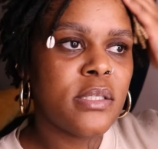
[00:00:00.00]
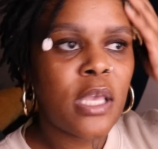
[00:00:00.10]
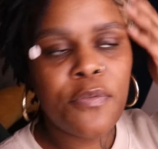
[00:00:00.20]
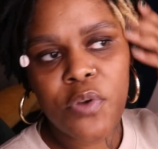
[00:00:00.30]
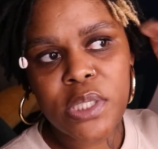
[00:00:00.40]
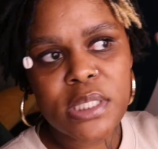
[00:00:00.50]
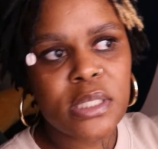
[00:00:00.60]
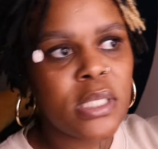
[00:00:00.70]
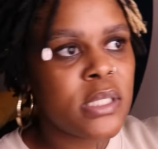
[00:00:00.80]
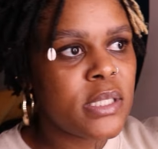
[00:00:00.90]
say for
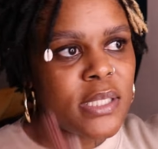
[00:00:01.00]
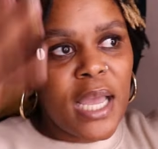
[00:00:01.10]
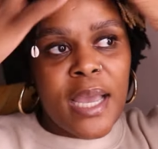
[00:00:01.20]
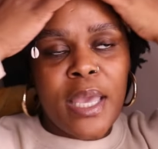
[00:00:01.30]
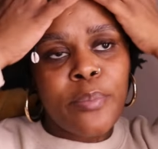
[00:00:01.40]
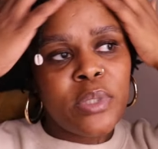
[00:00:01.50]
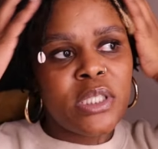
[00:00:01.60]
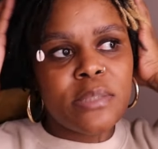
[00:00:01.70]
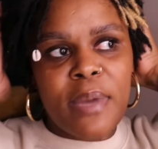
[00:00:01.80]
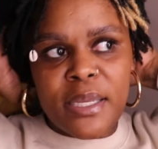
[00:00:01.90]
instance, I had
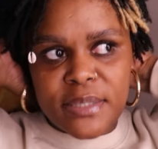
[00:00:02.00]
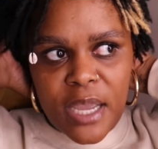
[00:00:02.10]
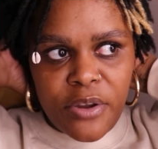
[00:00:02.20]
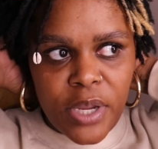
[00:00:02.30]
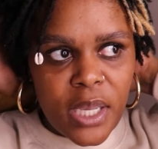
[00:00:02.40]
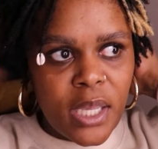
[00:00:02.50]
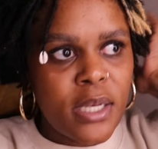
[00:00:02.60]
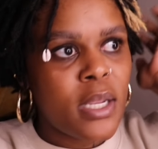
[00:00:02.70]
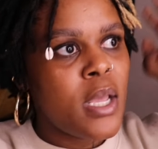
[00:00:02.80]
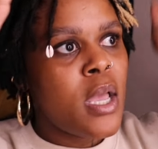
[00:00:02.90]
bleached my entire
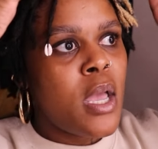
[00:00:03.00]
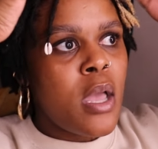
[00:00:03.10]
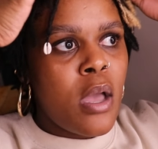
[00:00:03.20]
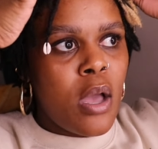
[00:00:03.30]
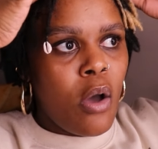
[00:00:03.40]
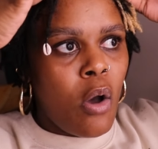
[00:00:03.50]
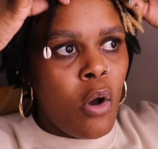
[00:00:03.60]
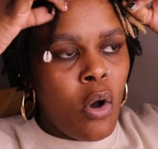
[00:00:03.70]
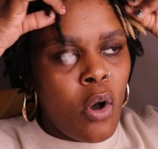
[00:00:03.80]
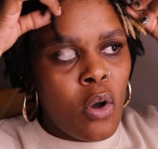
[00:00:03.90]
head.
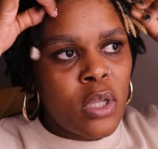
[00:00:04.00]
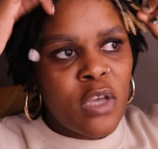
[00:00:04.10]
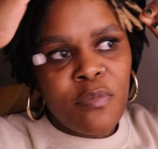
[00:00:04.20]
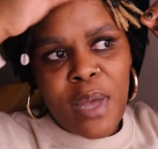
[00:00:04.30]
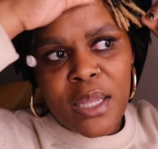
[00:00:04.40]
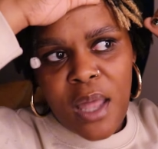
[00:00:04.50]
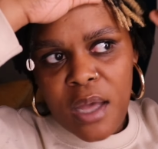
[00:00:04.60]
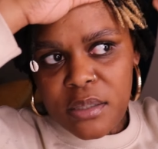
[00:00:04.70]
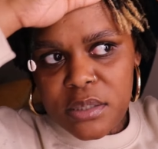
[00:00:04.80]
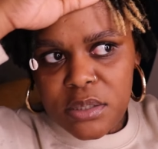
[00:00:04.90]
All of my
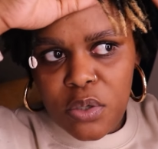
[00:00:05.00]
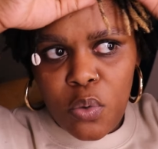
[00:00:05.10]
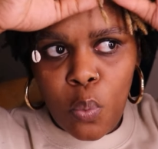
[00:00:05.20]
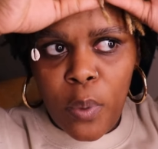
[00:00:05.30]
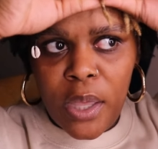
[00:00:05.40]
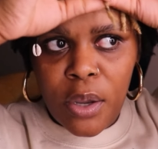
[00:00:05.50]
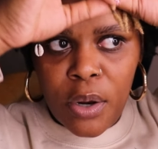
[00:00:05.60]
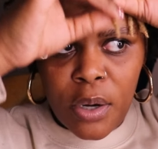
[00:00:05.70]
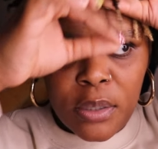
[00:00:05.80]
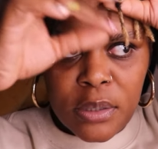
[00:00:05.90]
locks
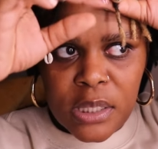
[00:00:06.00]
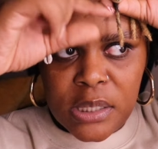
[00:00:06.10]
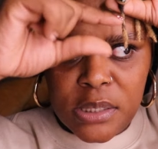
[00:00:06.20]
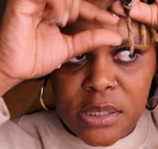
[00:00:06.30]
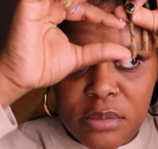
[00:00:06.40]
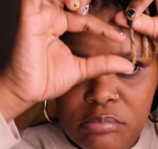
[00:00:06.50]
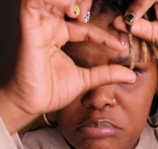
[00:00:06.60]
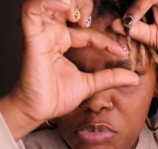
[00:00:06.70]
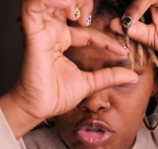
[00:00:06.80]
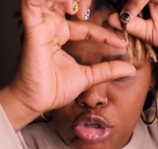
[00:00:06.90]
where this
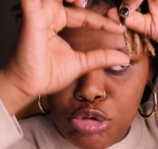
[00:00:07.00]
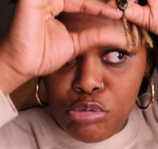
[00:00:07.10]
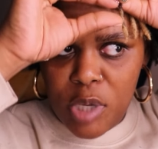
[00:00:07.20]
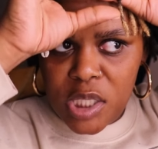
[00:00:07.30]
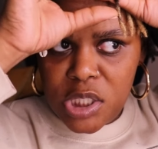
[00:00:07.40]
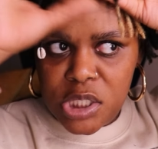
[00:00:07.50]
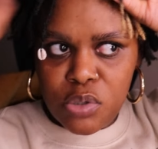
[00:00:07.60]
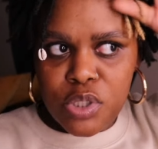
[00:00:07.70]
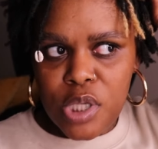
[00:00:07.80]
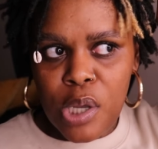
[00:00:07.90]
2 inches
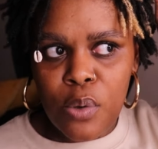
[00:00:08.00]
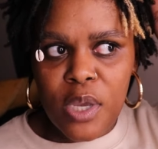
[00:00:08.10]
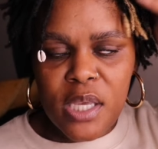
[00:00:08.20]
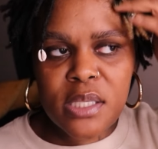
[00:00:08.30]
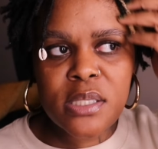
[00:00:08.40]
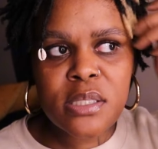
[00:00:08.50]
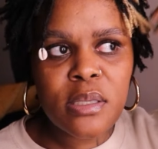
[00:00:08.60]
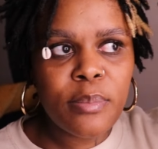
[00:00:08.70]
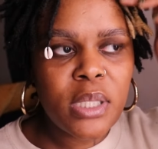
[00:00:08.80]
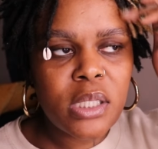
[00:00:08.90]
or so is
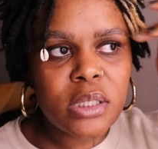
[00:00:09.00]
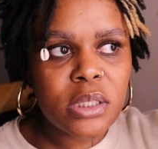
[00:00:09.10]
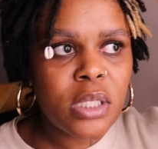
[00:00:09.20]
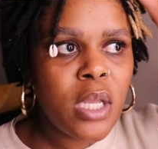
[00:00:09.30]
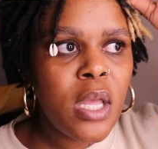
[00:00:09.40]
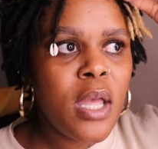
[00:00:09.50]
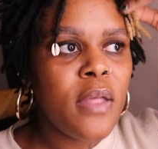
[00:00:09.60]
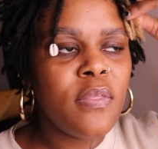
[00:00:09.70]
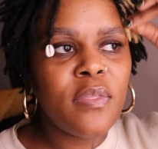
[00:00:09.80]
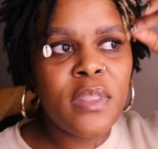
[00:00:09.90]
bleached,
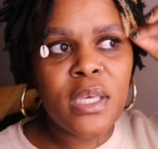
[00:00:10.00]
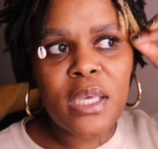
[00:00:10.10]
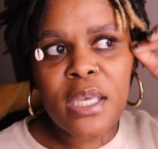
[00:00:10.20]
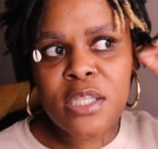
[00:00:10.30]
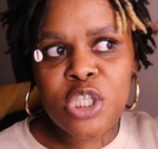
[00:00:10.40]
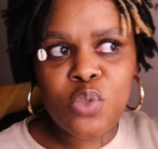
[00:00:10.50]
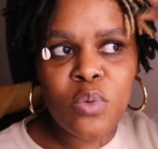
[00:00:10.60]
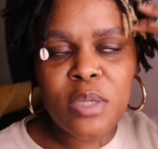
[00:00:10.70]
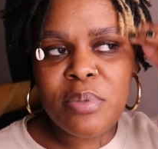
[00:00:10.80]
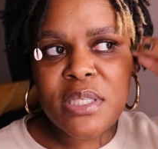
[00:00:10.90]
the ends
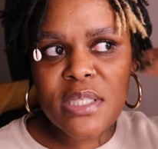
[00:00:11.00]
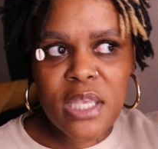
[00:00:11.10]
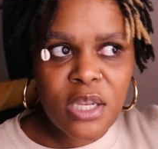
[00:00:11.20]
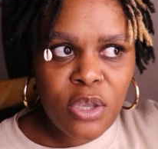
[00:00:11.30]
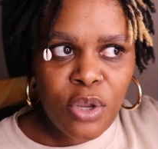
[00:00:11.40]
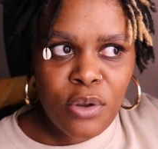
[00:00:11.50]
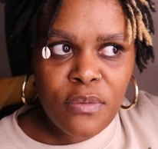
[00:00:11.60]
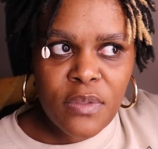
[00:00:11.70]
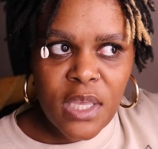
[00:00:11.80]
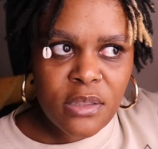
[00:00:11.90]
would be skinnier
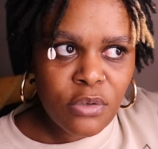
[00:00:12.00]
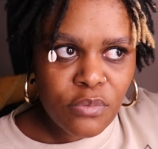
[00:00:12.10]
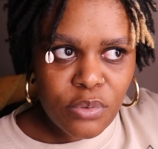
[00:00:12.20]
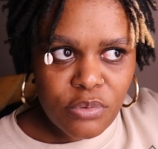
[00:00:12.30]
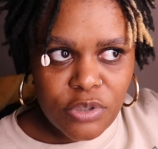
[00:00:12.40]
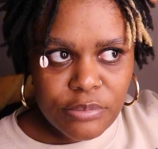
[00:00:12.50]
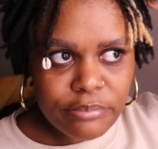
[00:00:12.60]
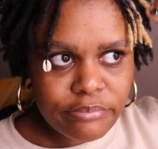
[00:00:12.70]
than the root.